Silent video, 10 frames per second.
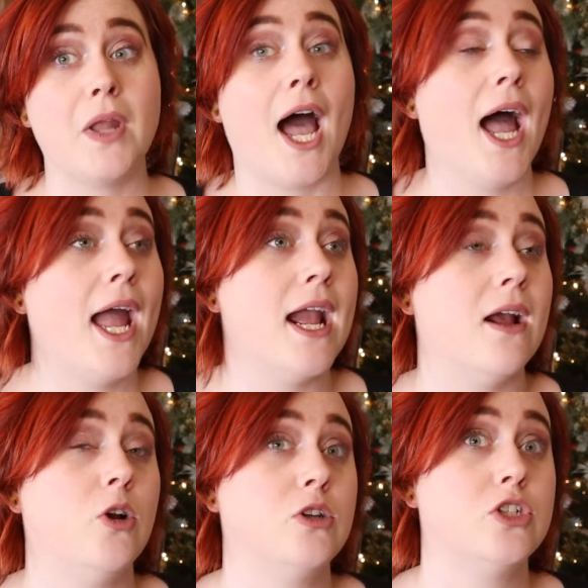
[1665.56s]

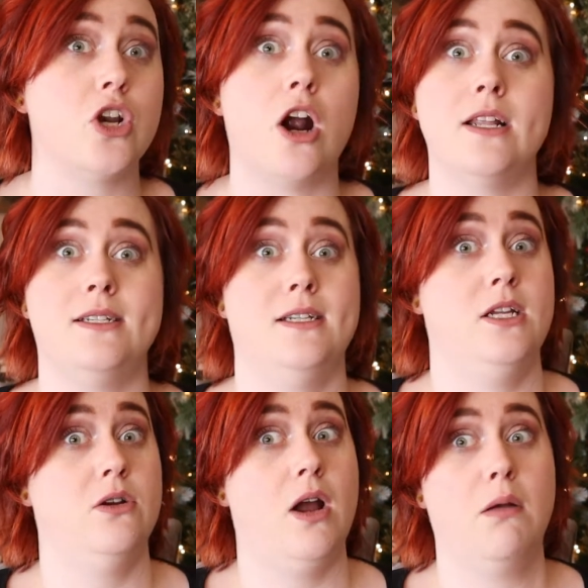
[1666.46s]
I started to
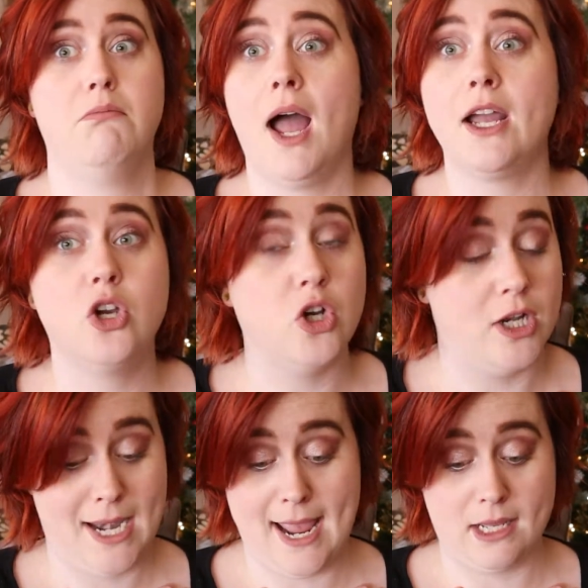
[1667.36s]
tear up. I
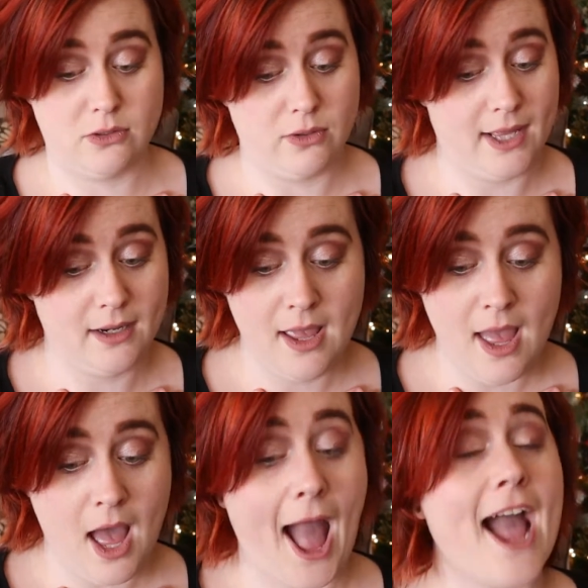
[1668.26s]
couldn't handle it.
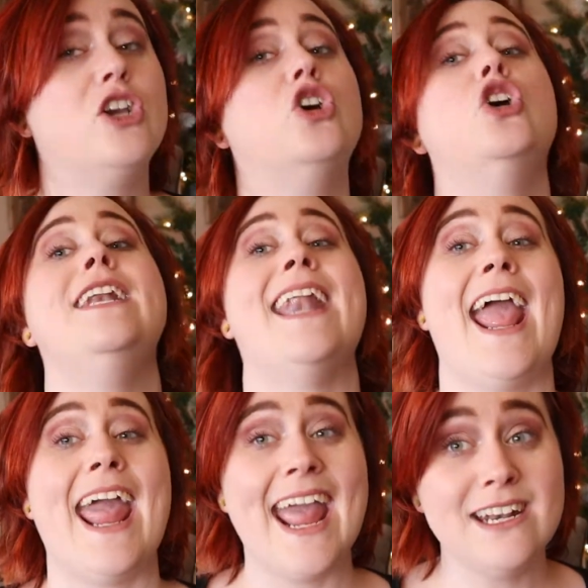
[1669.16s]
I couldn't
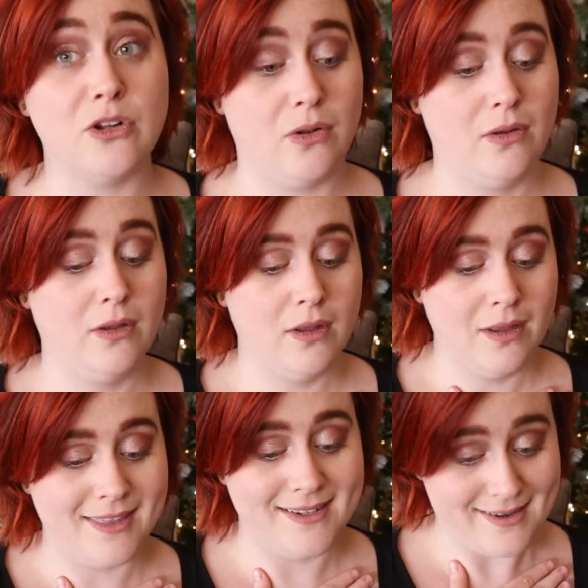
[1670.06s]
handle
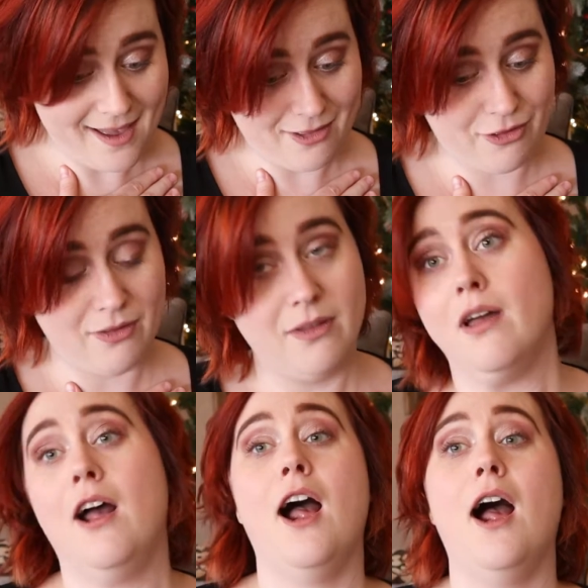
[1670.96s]
the death
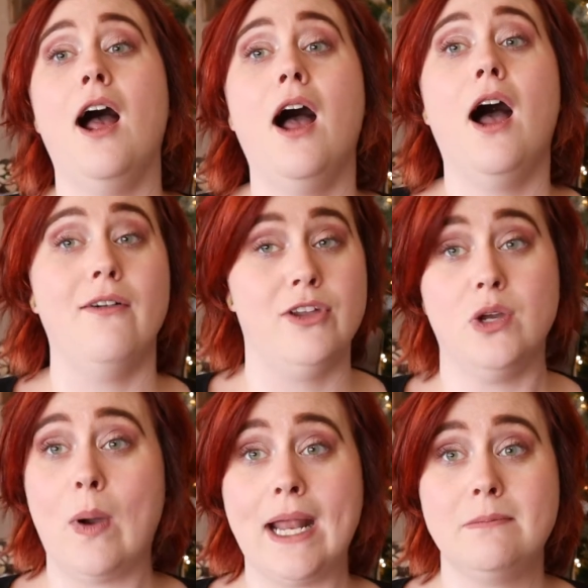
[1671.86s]
of
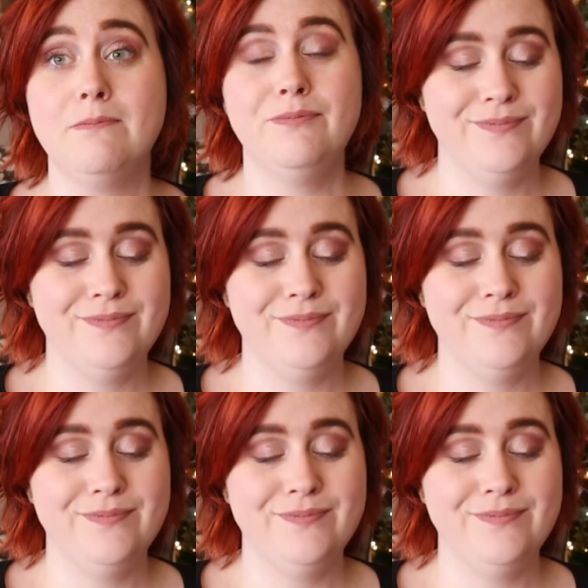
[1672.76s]
Egwene.